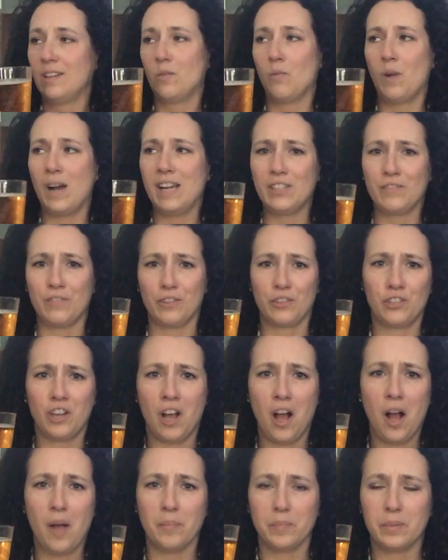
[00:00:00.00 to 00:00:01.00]
Wine's for
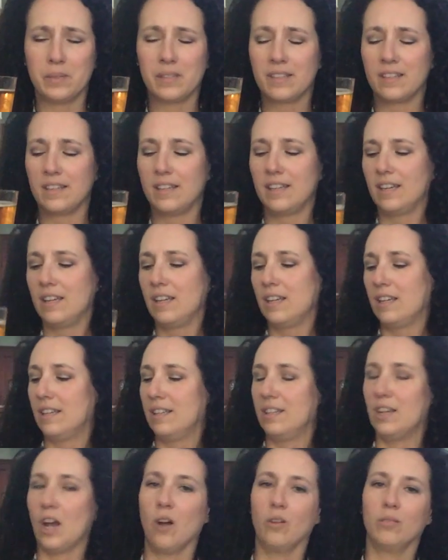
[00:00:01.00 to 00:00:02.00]
chumps.
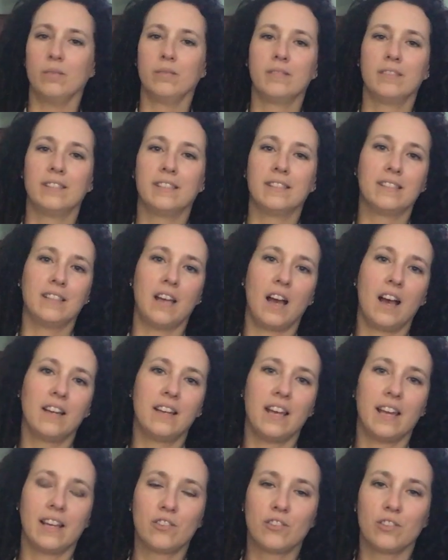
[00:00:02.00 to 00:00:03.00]
No, it's not
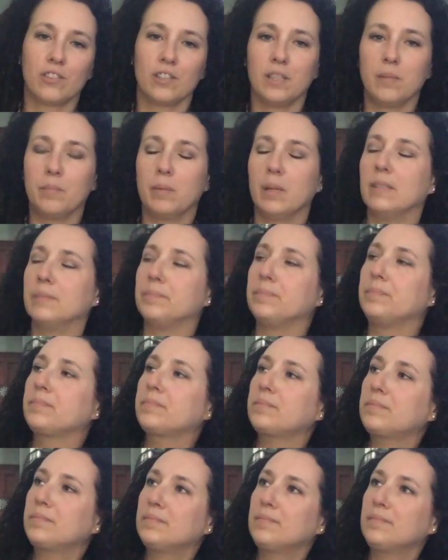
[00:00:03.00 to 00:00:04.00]
actually, but
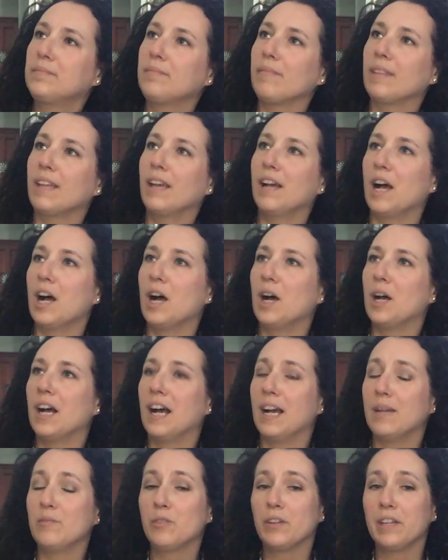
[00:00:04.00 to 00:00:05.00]

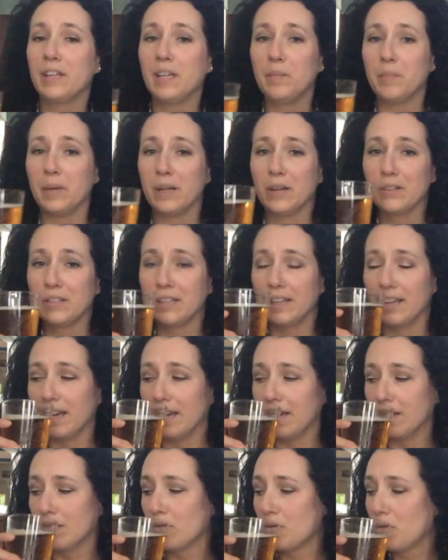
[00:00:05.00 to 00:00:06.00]
I'm drinking beer
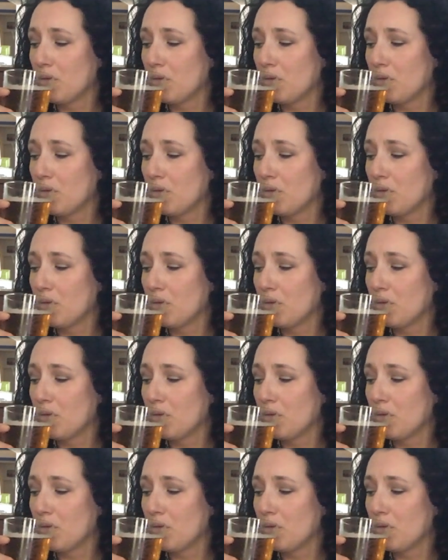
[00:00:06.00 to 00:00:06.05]
today,